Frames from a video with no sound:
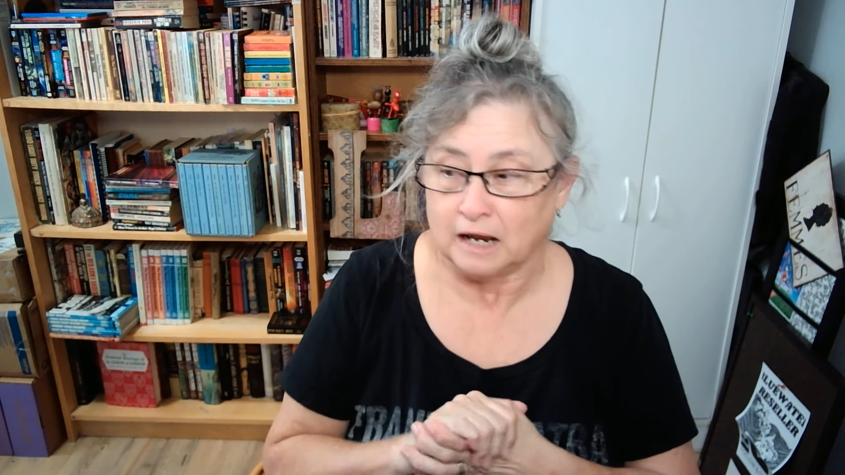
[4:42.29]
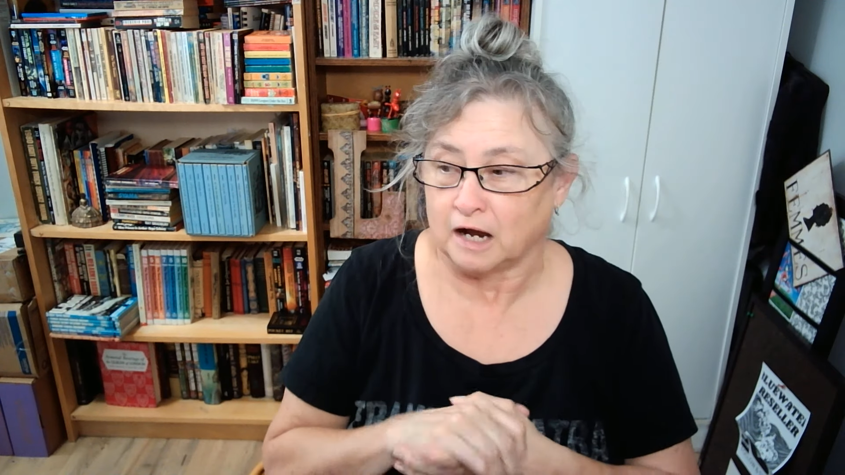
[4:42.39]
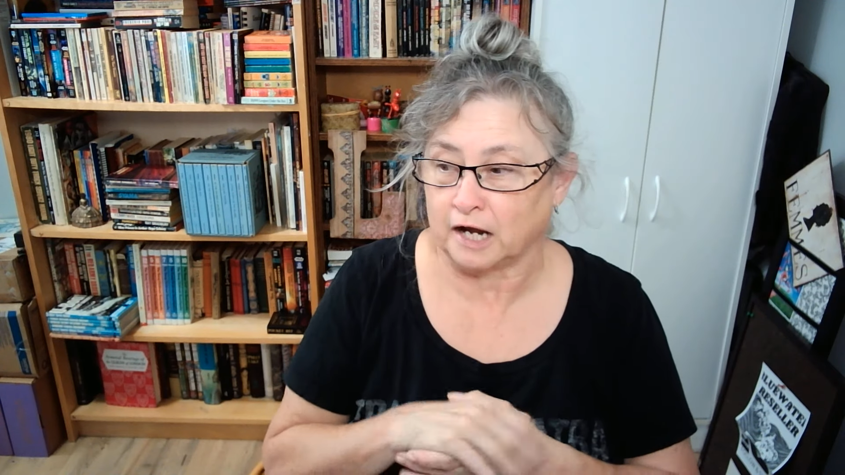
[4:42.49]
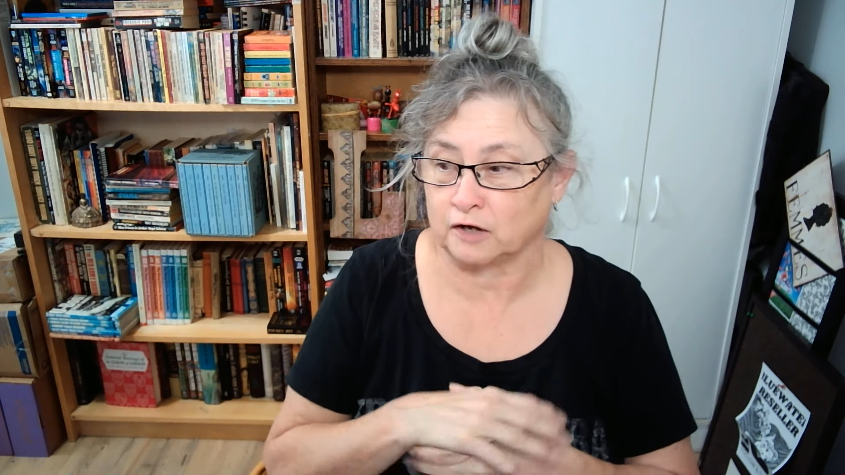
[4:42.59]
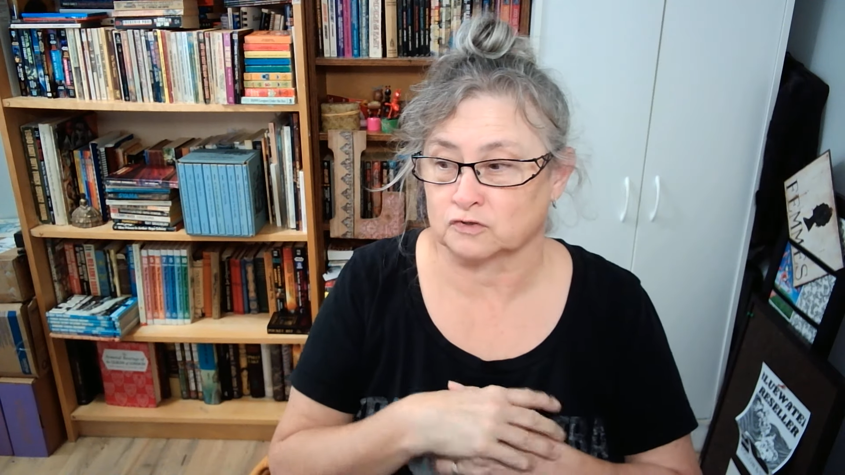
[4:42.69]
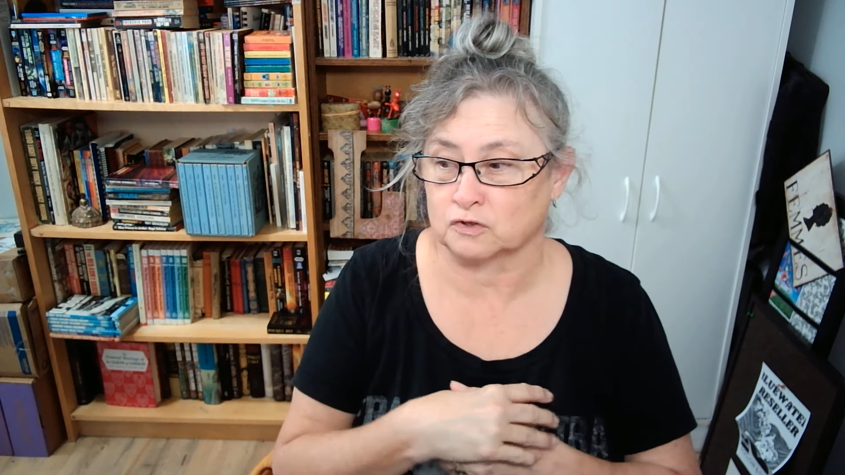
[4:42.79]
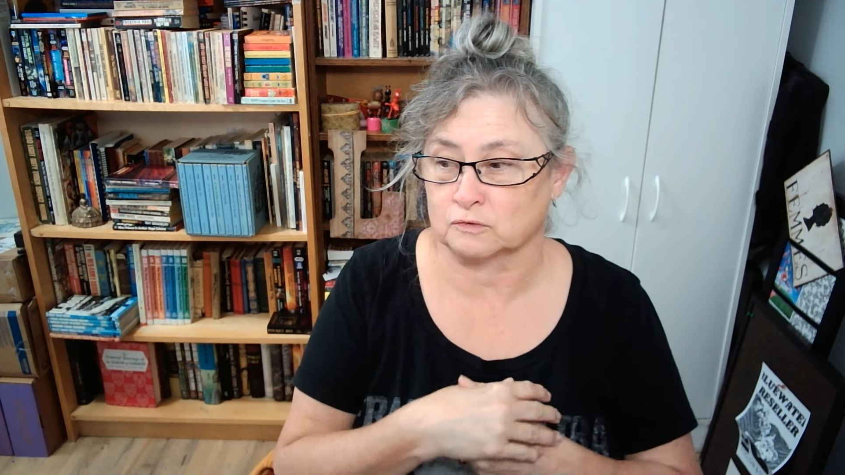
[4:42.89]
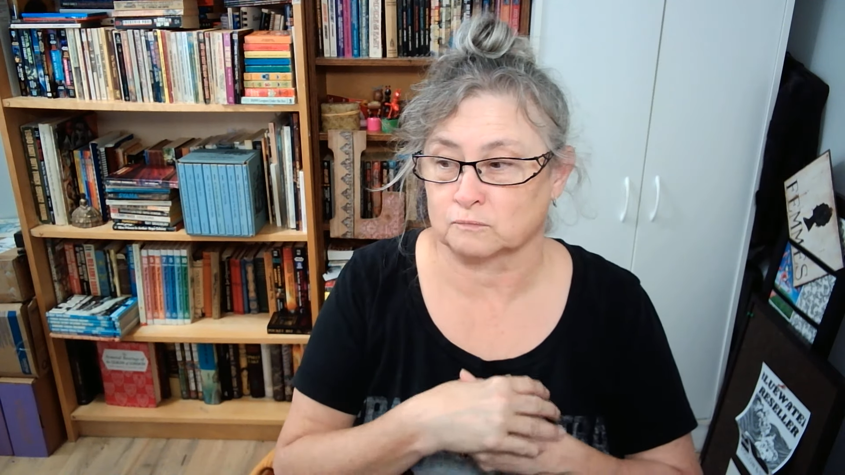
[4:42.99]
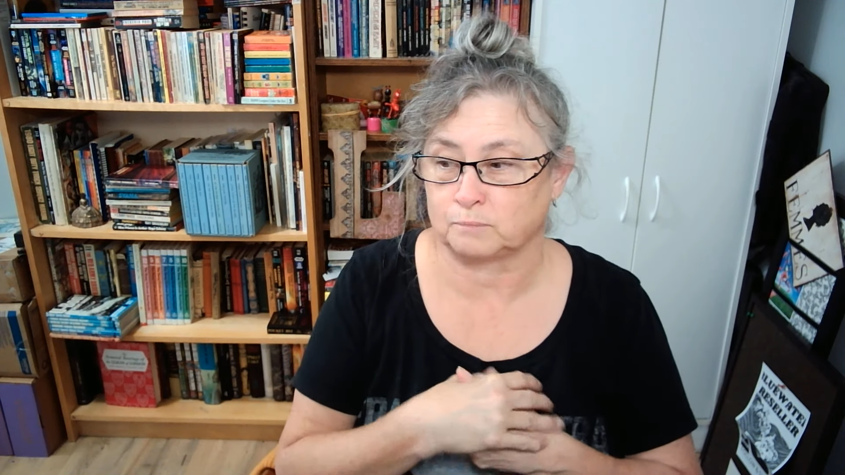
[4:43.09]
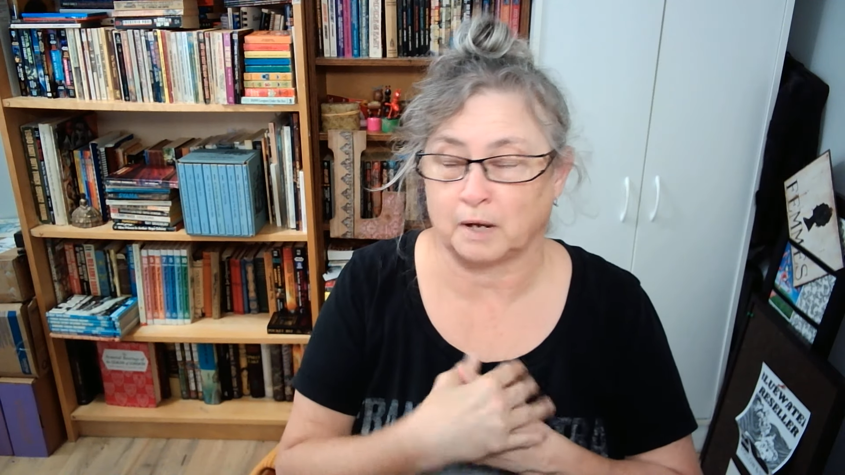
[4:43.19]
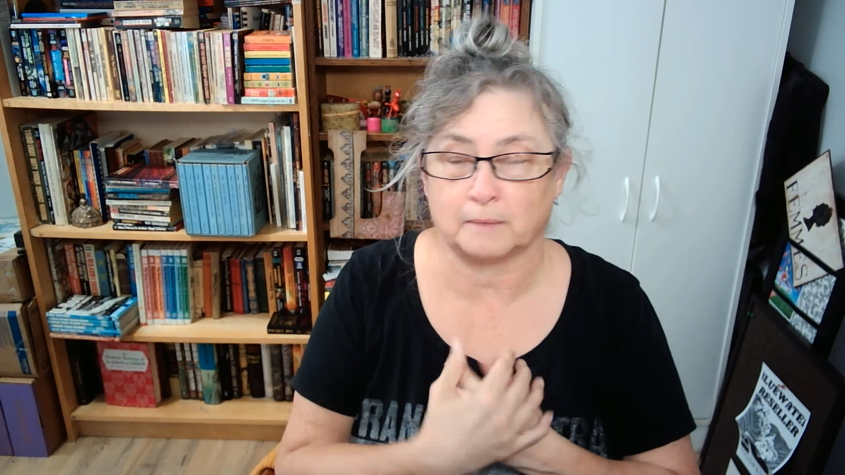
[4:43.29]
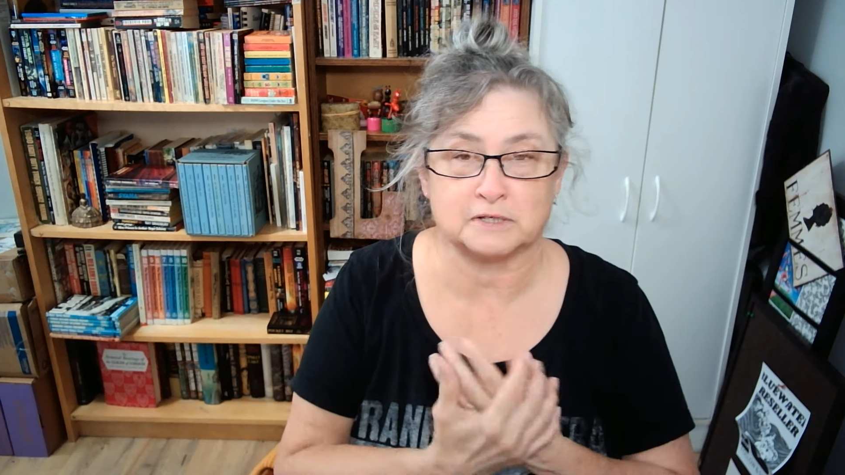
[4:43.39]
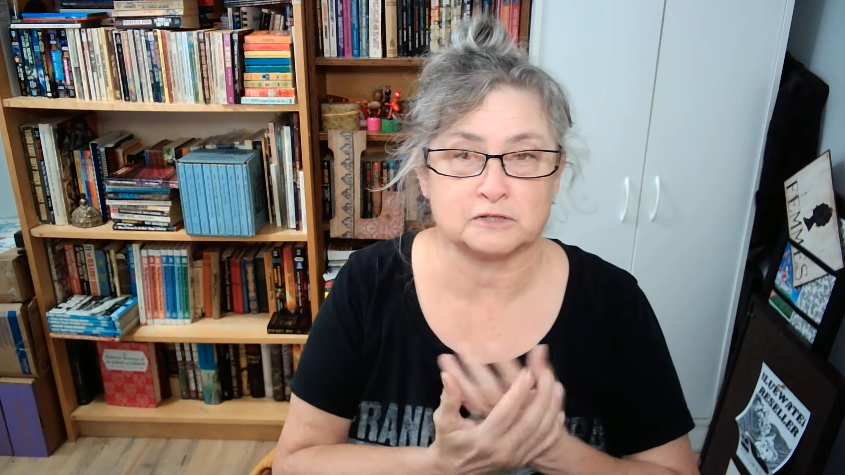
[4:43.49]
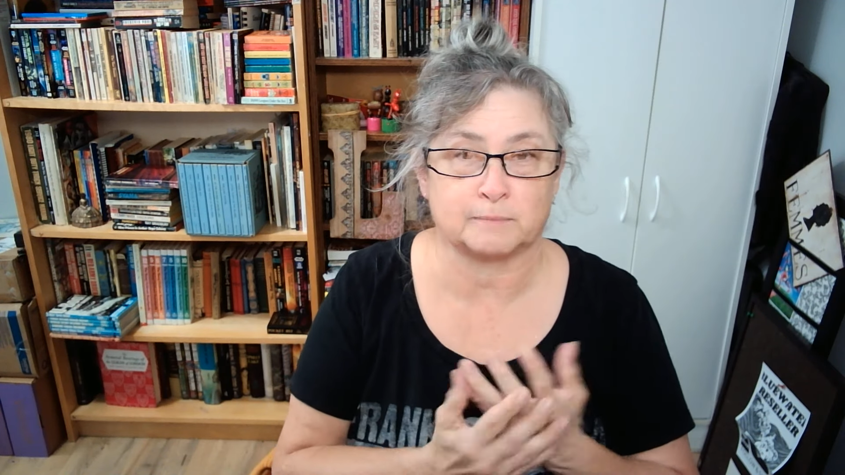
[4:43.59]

I also popped into